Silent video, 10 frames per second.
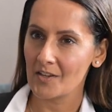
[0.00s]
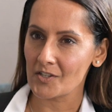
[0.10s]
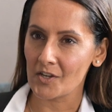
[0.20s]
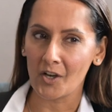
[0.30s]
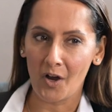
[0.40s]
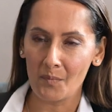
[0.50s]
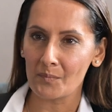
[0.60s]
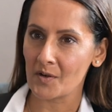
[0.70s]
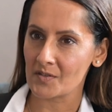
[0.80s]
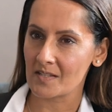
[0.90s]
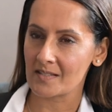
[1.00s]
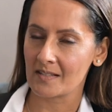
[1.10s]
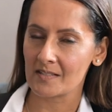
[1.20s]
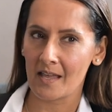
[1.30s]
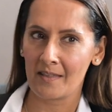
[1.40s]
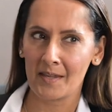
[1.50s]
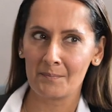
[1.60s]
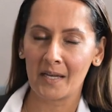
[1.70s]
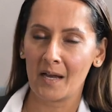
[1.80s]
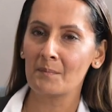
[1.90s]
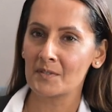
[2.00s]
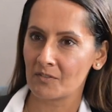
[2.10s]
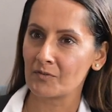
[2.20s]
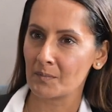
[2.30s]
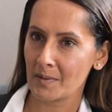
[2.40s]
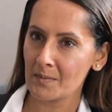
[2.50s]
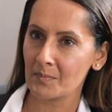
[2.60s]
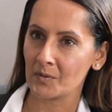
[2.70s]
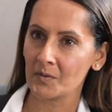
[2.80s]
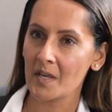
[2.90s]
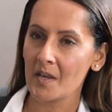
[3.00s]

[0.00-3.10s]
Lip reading: So you can't process things, and they become different people.